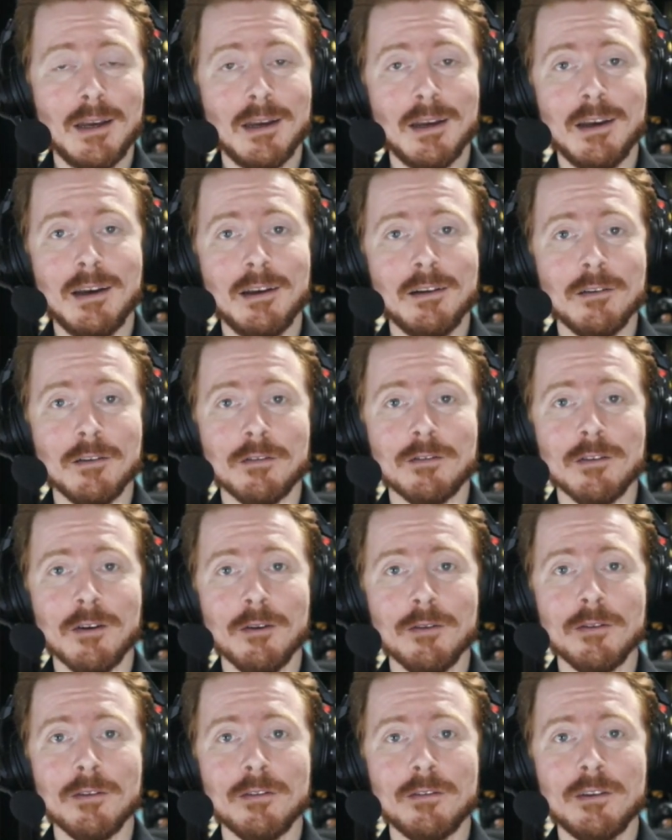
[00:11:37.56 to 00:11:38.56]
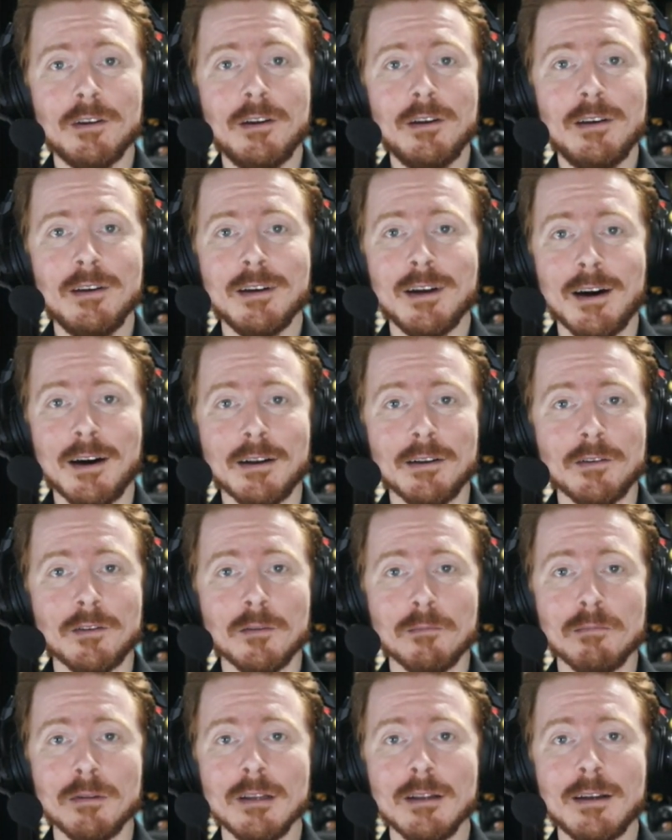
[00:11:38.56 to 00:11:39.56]
And Assault the City got
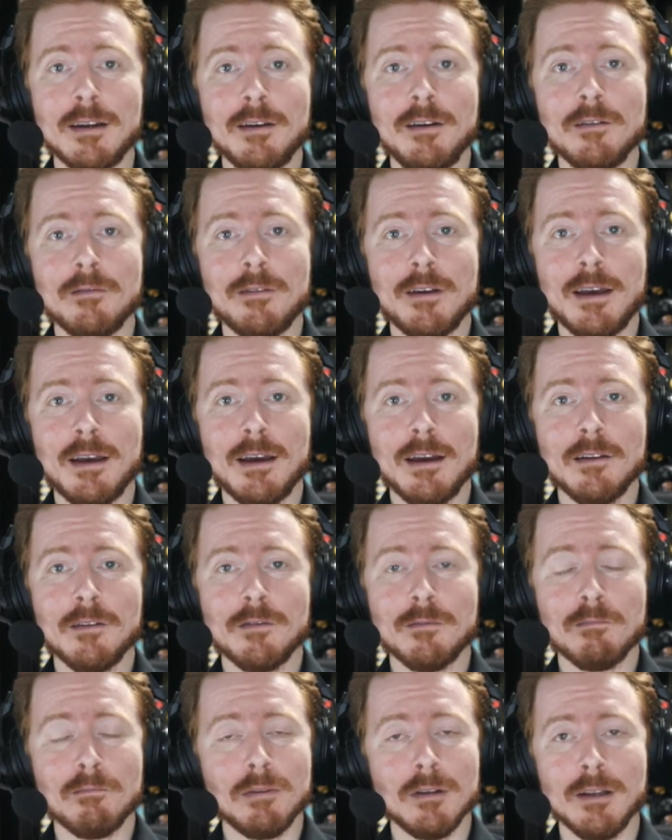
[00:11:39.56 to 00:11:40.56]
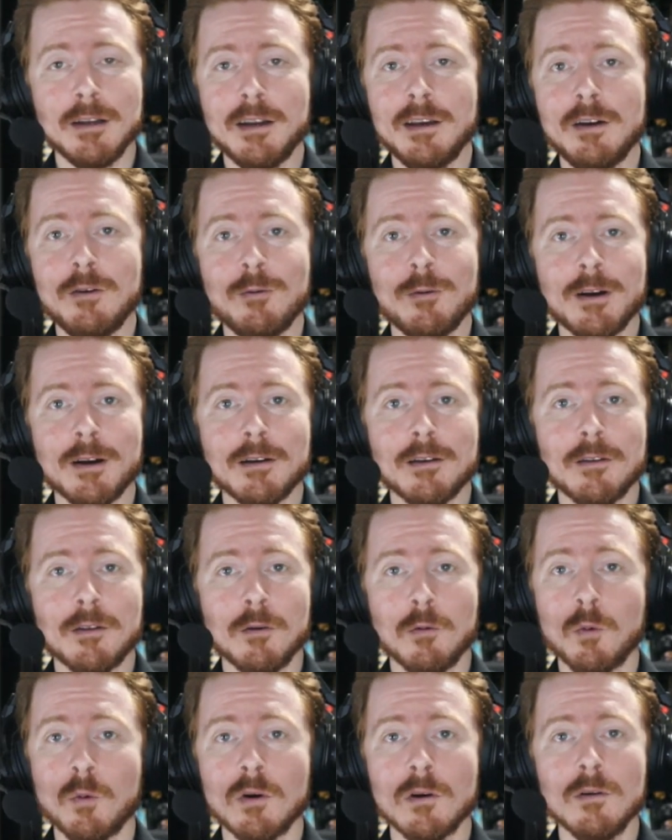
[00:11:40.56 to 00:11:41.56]
into plenty of hands, plenty quick,
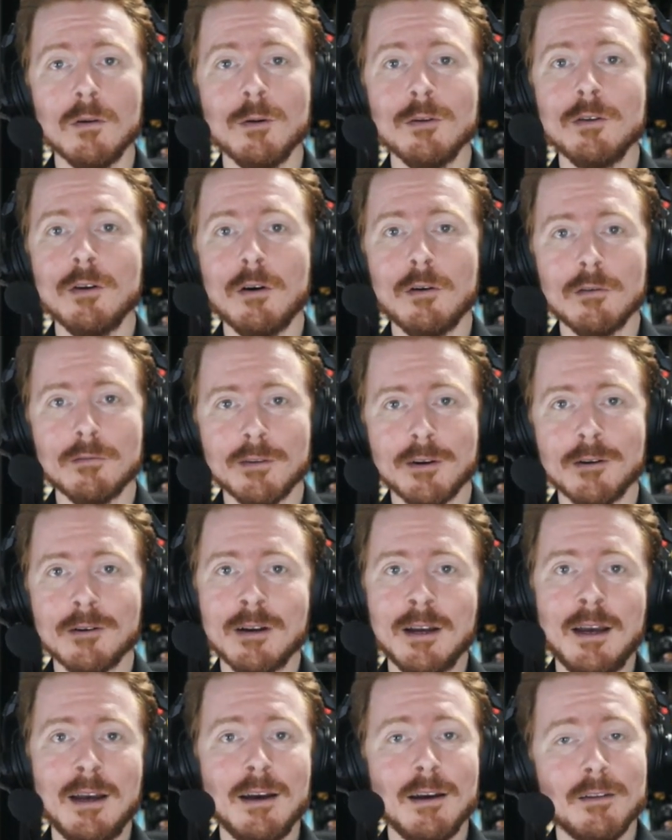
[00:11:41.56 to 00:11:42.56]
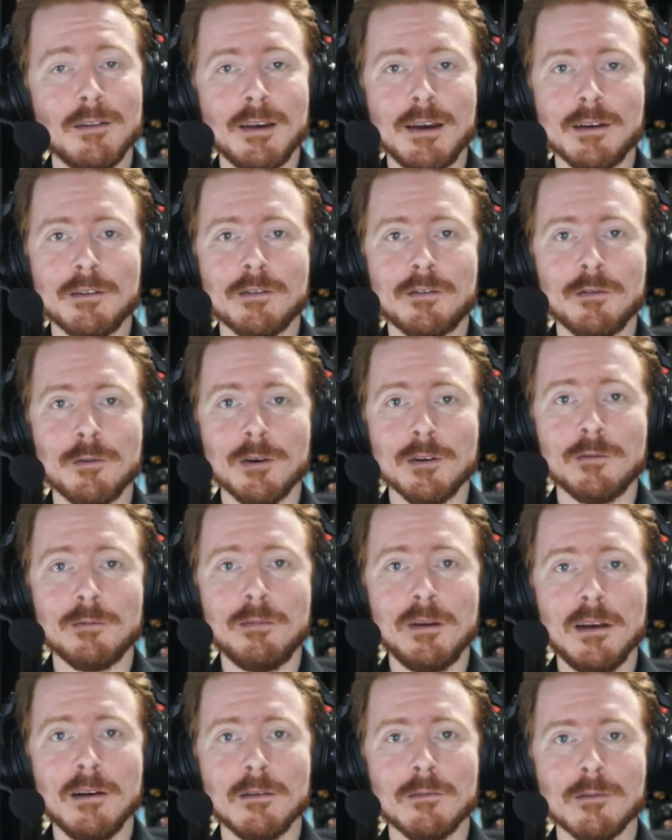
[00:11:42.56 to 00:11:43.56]
the world over, thanks to its
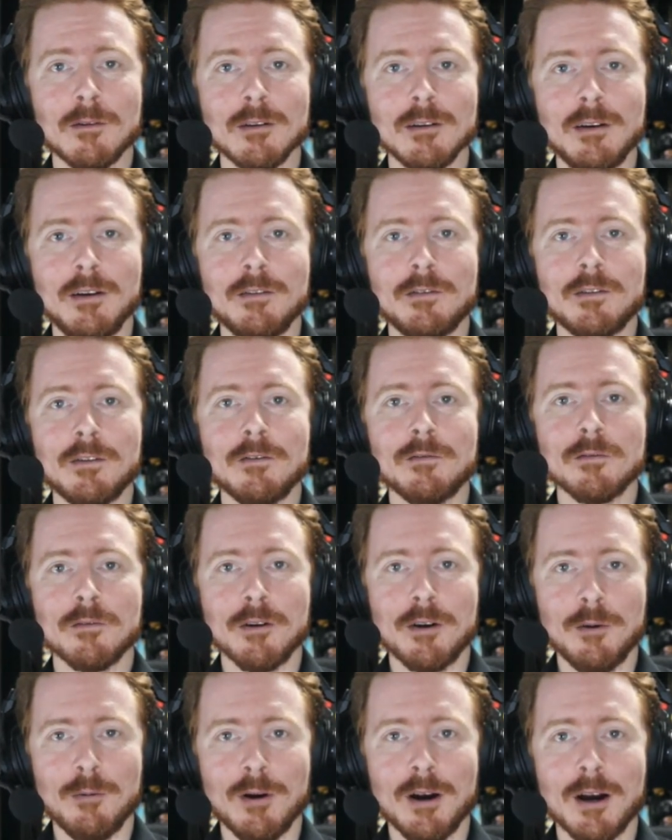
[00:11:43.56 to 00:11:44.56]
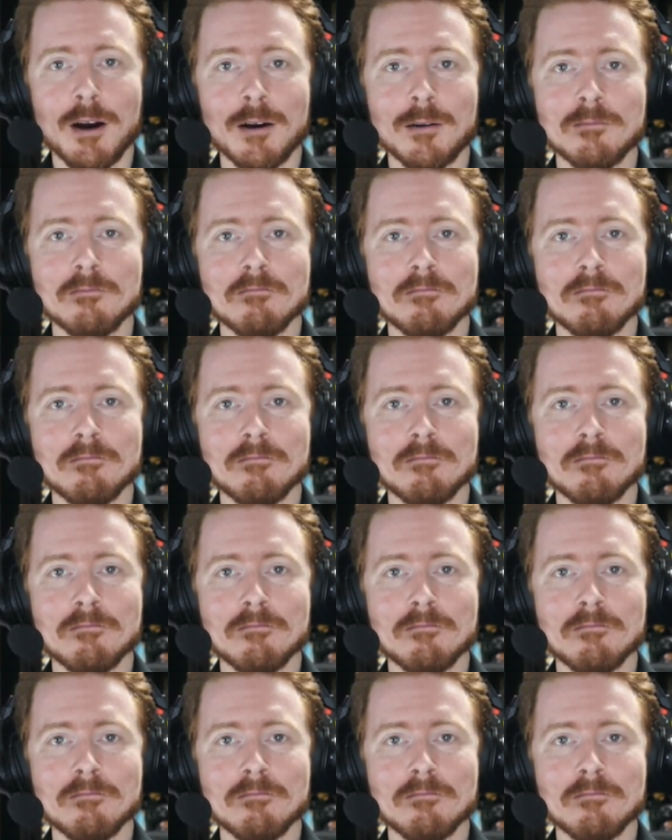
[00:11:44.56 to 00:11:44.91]
being released as freeware.